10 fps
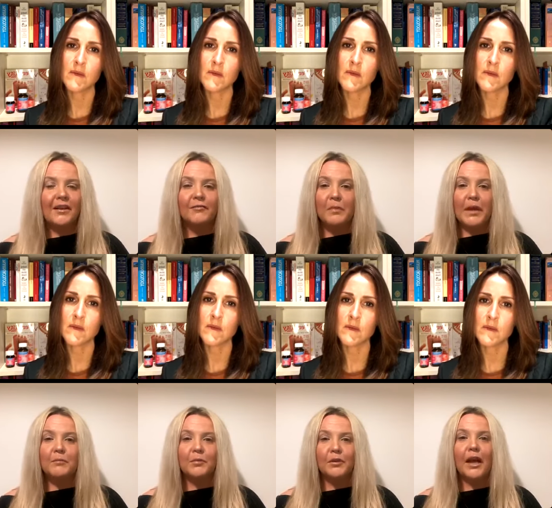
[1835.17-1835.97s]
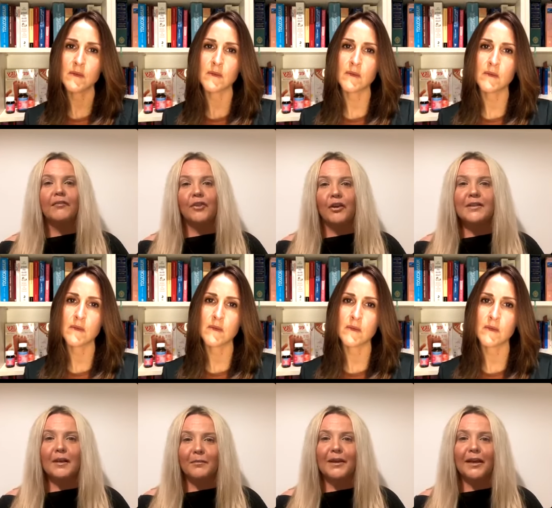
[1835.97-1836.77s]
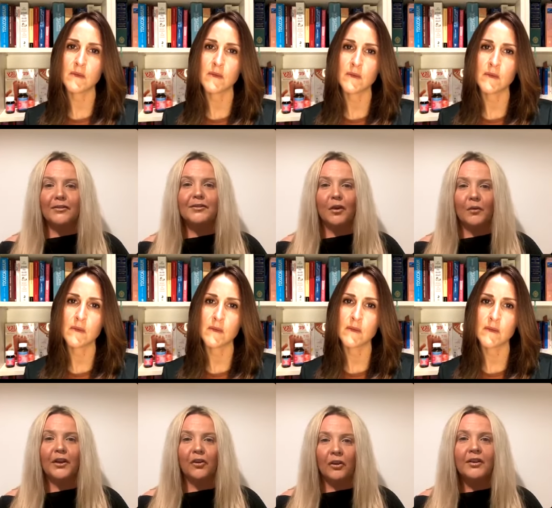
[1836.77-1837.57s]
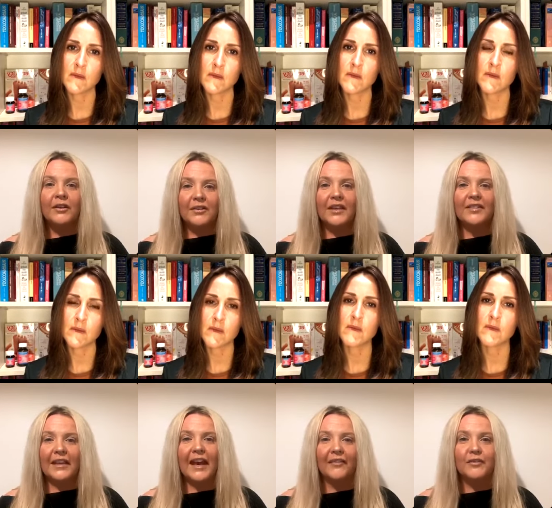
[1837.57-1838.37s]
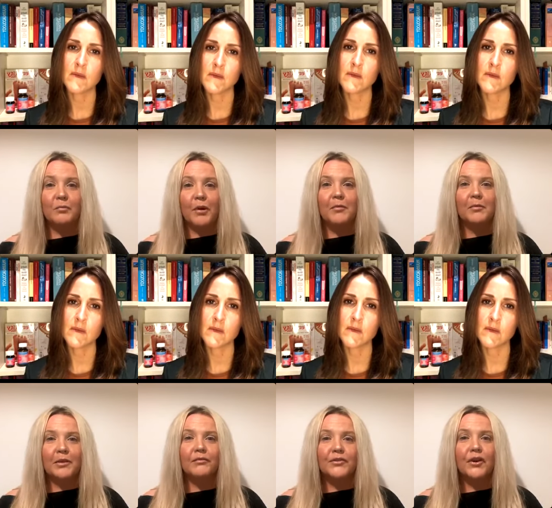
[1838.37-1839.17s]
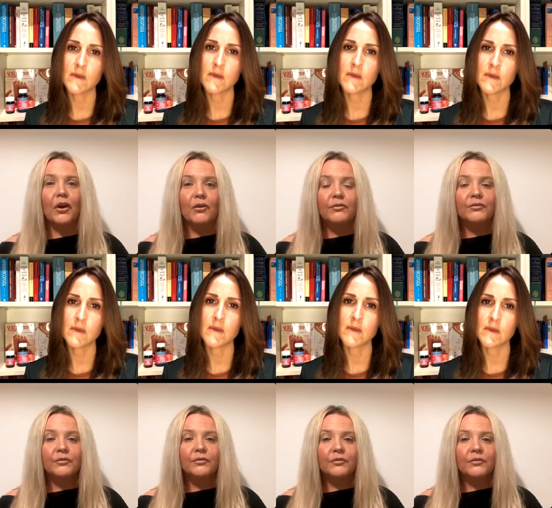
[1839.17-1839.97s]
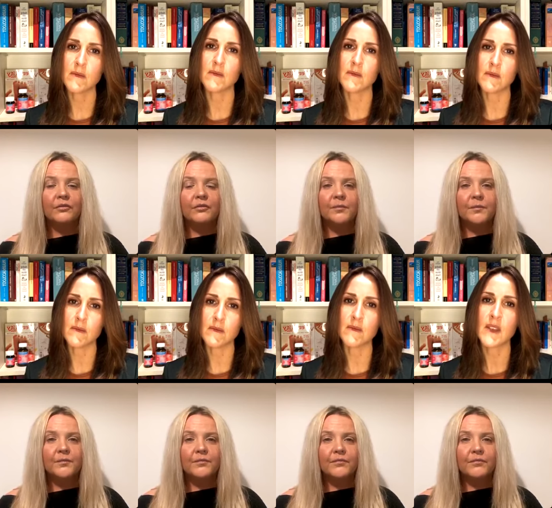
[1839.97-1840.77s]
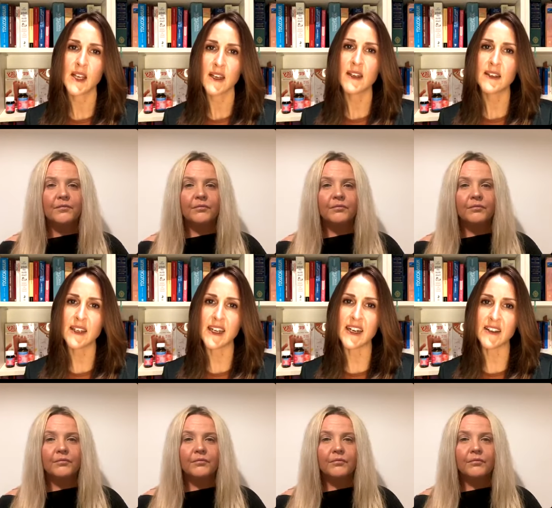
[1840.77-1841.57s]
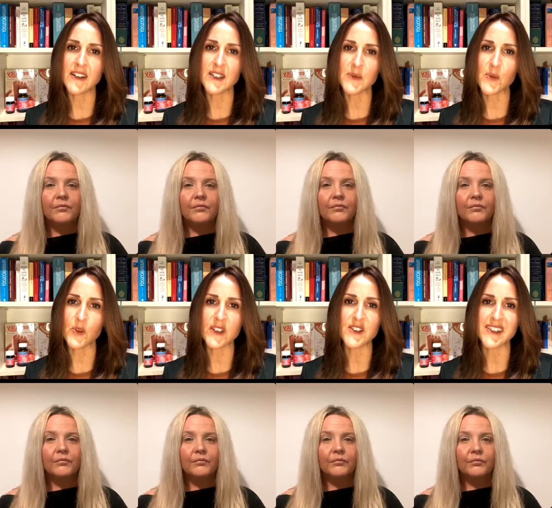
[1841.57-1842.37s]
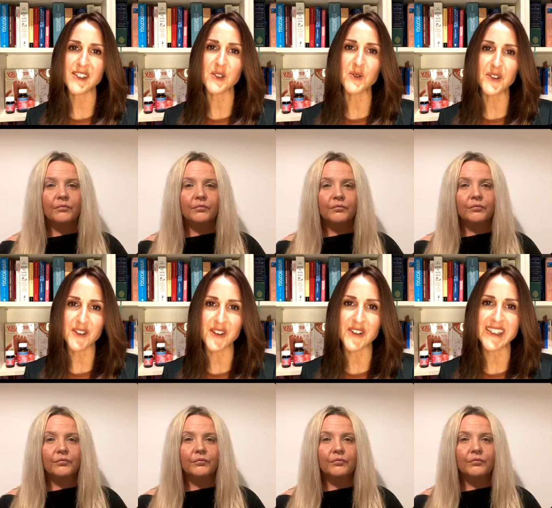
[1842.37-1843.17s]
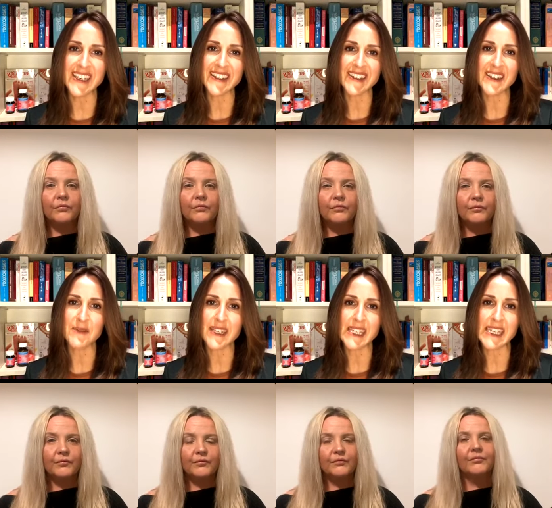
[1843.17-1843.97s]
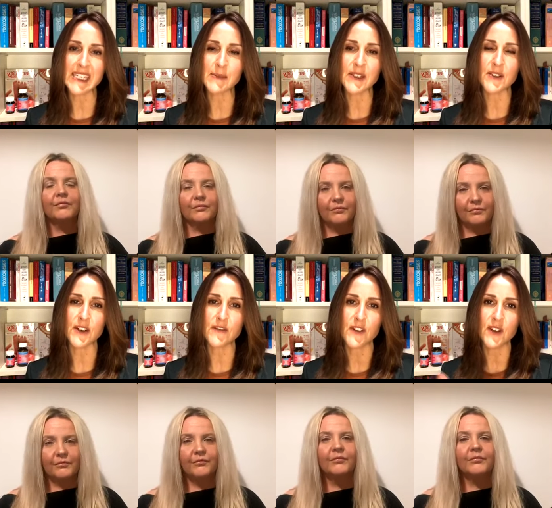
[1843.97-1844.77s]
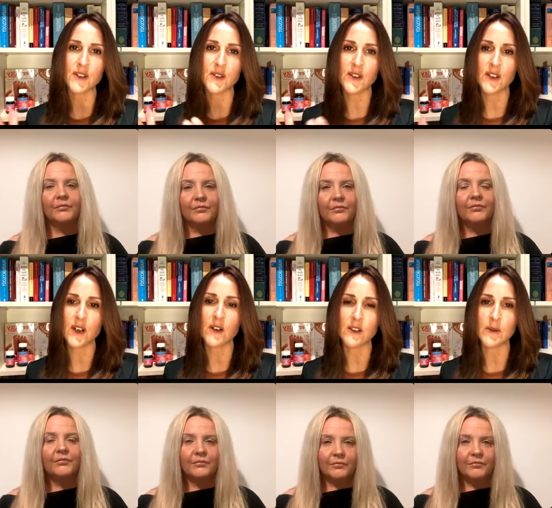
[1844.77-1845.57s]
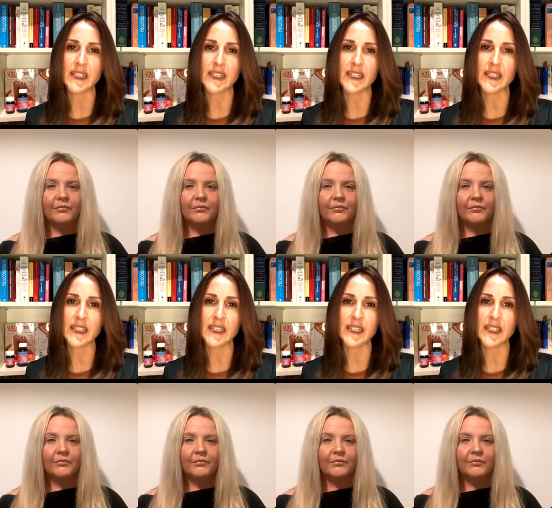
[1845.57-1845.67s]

Speaker 1: of people have got something else going on that they have to probably resolve.
Speaker 2: Mm. Yeah, I think it's important, as you said, to look at those things. I think we tend to be so focused on the goal that we